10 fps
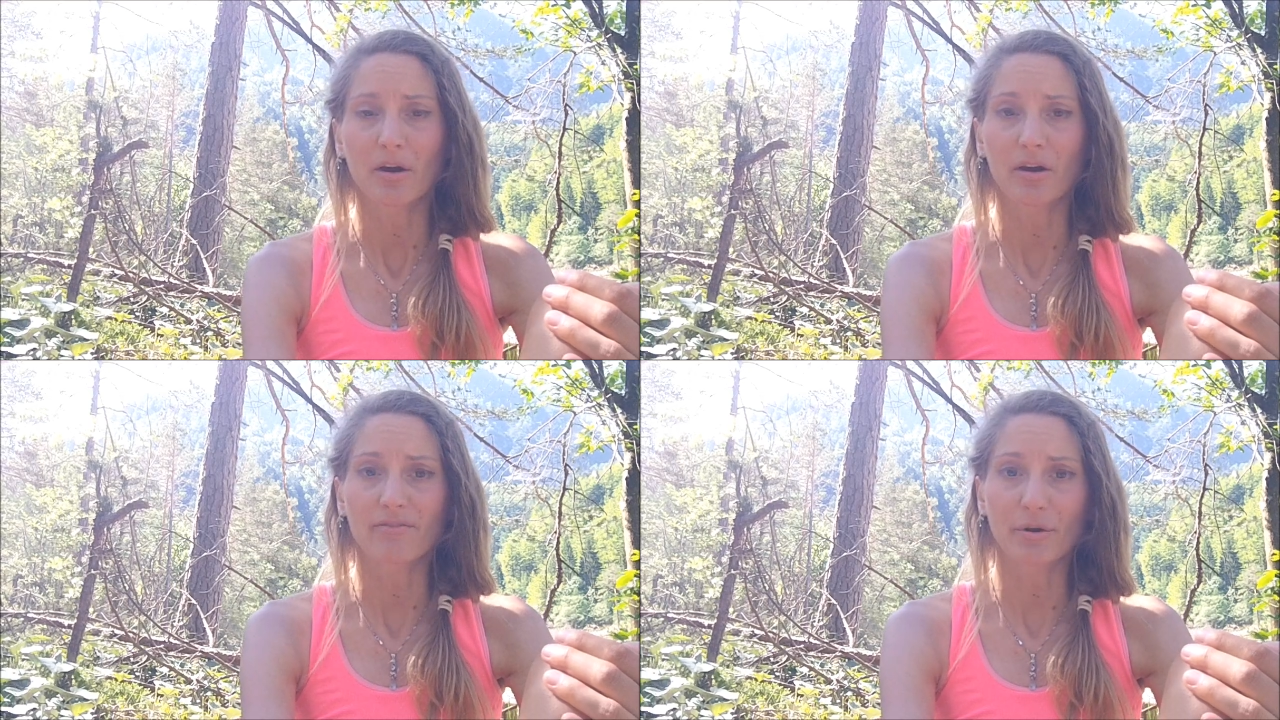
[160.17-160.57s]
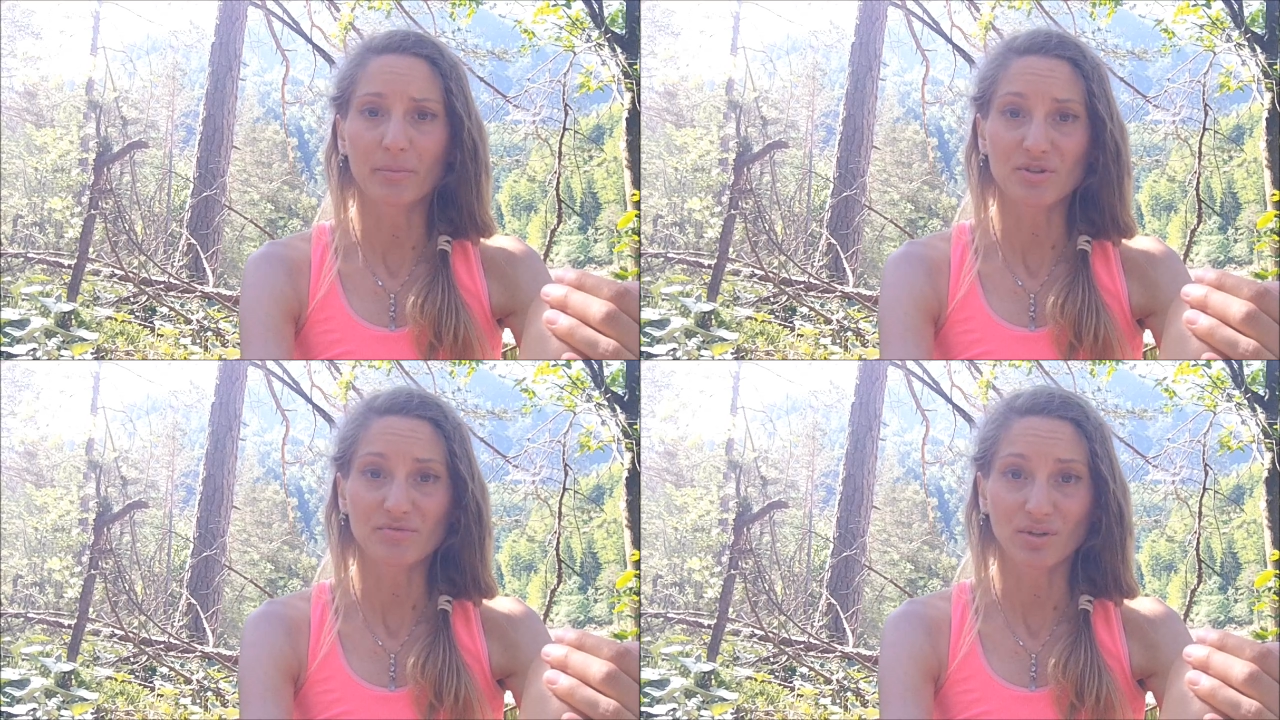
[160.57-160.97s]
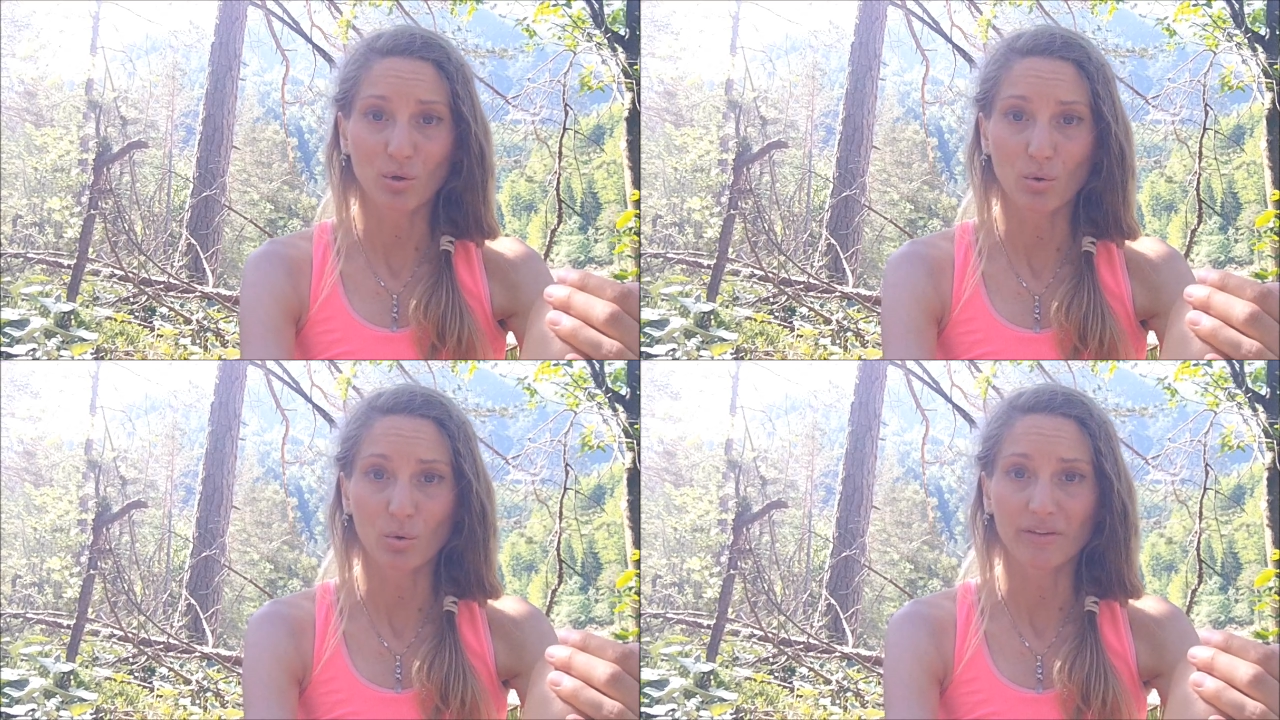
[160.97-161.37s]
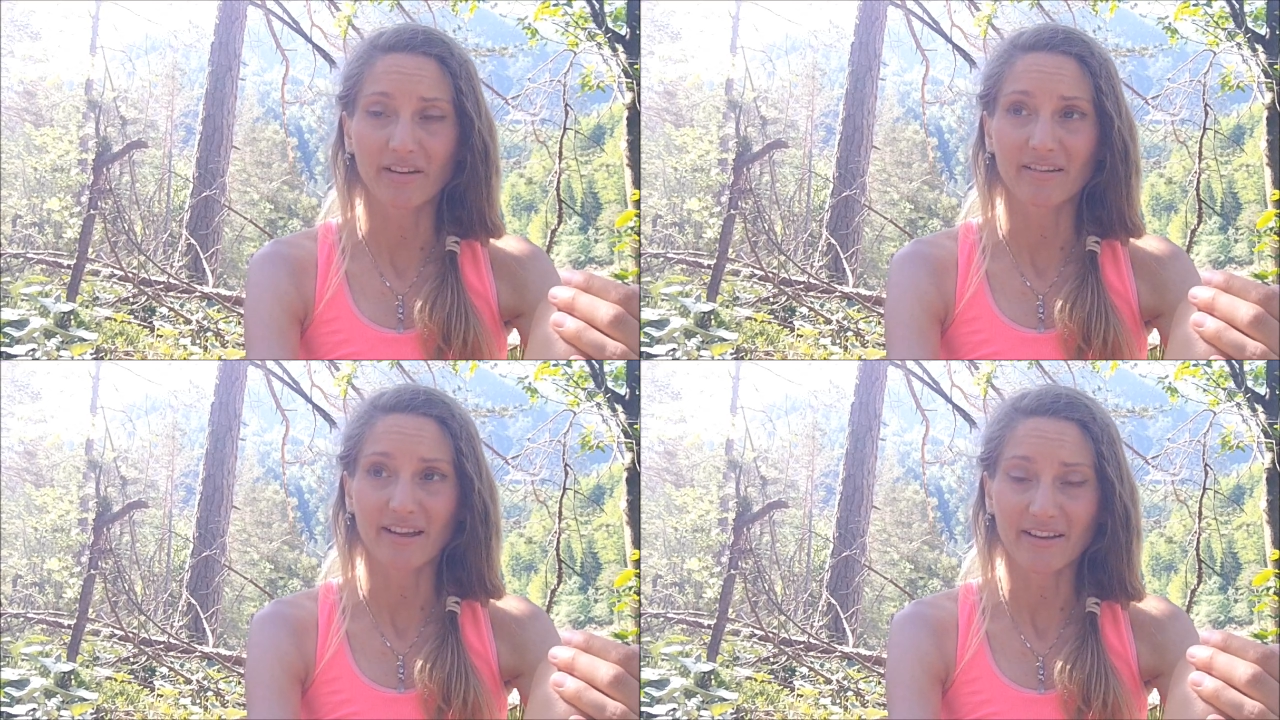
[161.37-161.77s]
are very much of the old
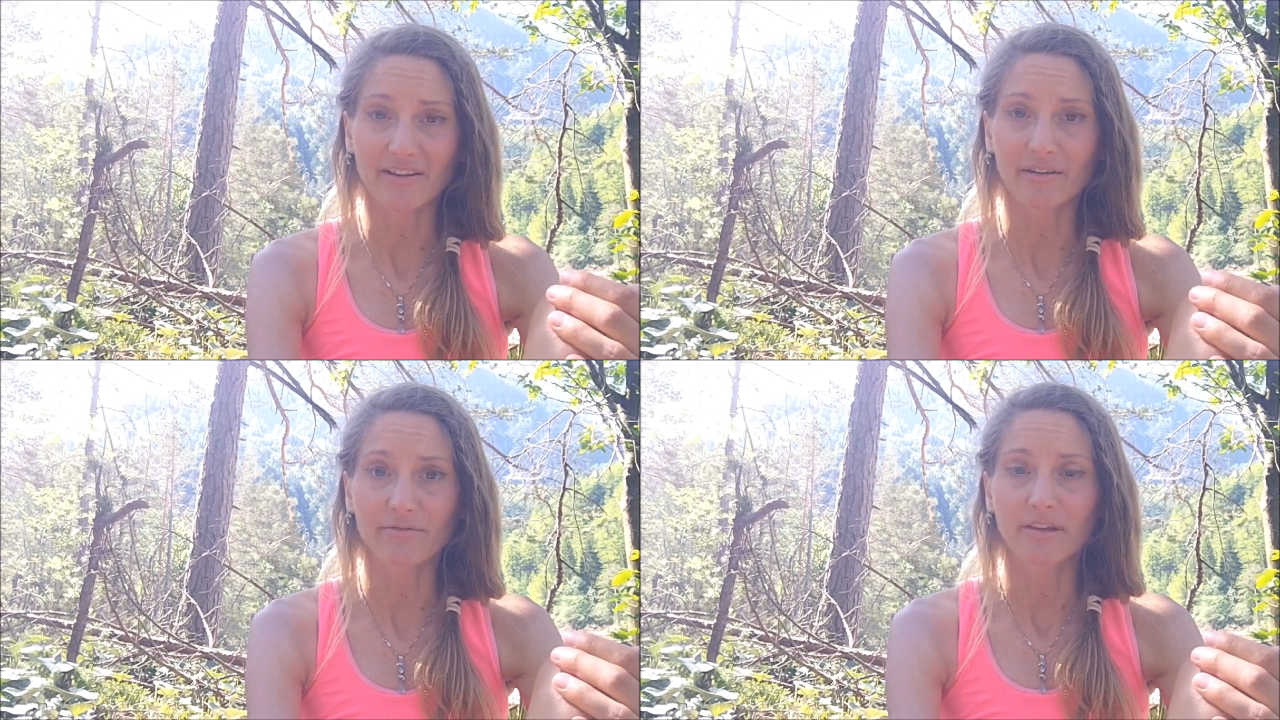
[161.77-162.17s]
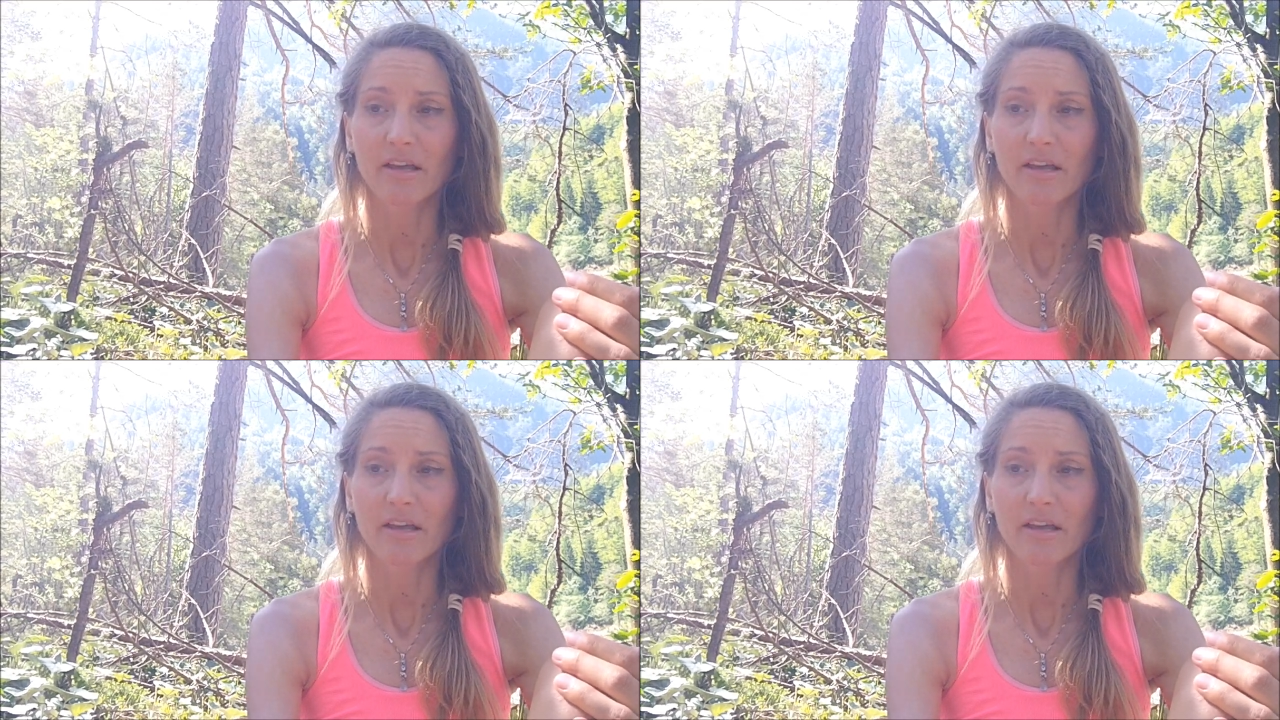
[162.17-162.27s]
and a negative,